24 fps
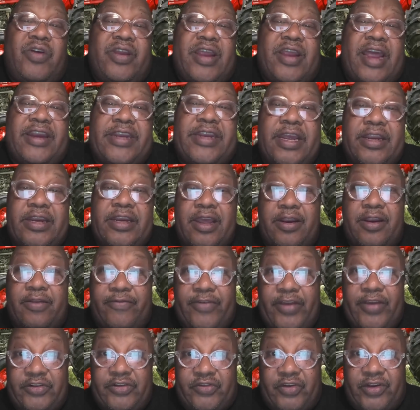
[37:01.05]
I did
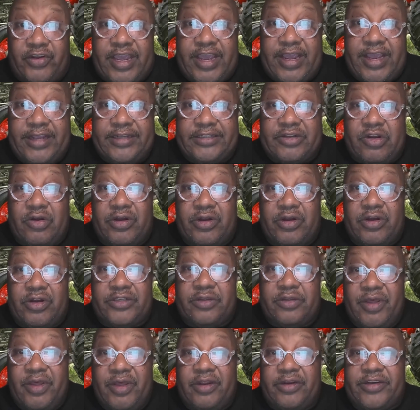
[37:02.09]
interviews for kids going to
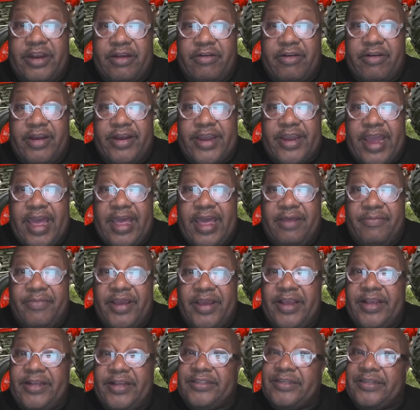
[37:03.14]
military
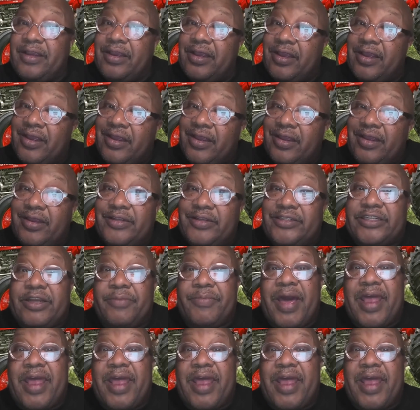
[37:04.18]
academies, somebody